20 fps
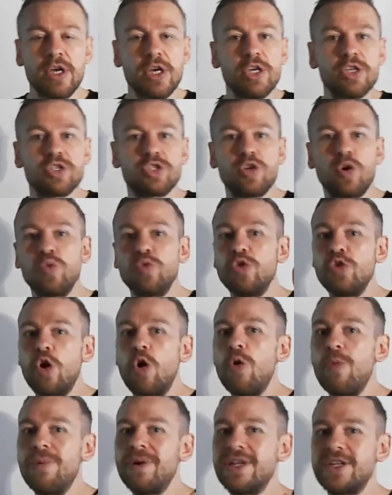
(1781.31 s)
So
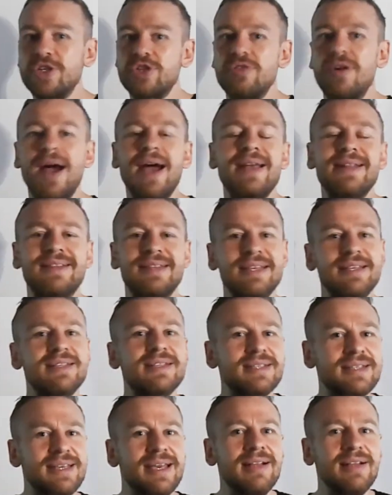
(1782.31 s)
nobody tried this
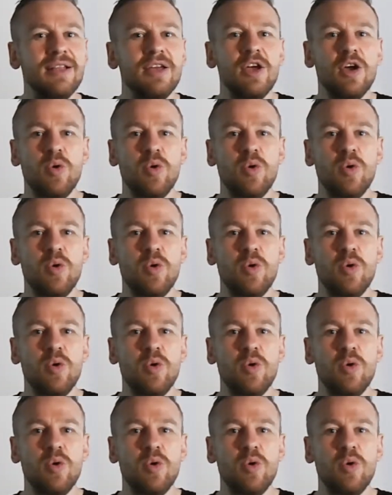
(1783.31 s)
skill,